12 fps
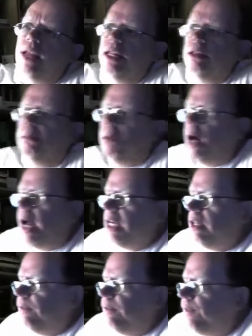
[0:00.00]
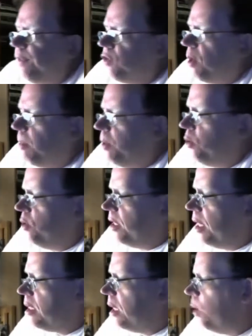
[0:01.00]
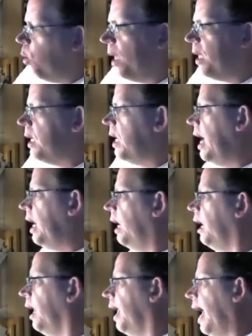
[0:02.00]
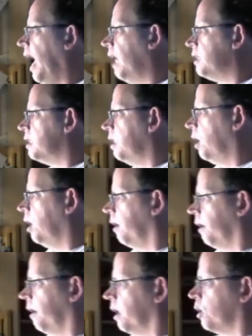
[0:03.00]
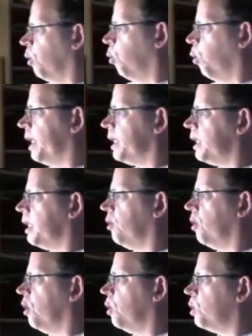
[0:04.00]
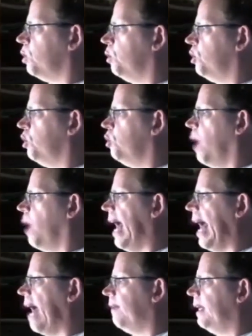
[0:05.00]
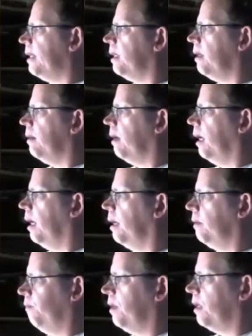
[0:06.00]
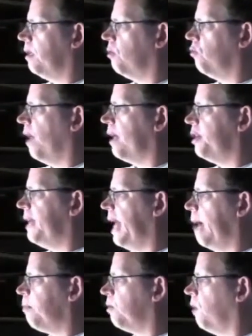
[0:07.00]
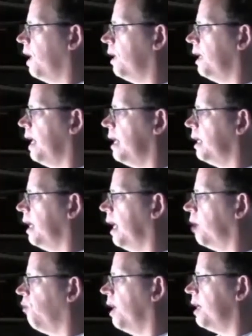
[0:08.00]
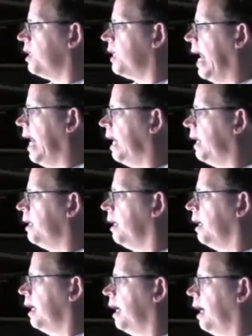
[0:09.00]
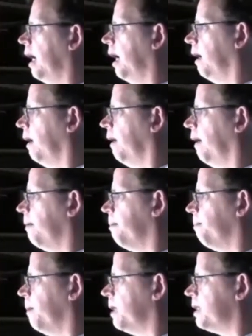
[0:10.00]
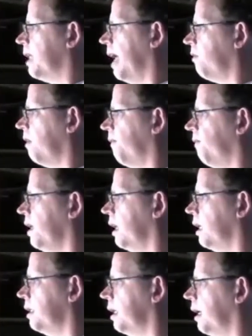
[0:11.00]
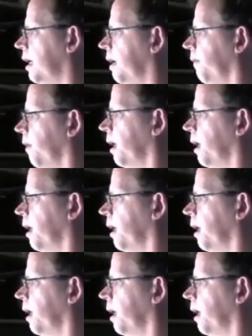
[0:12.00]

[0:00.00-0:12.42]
in the mind of someone who doesn't quite get it as to to what those who do have it uh, greater depth, greater intellect, greater talent uh, must have to feel. And uh,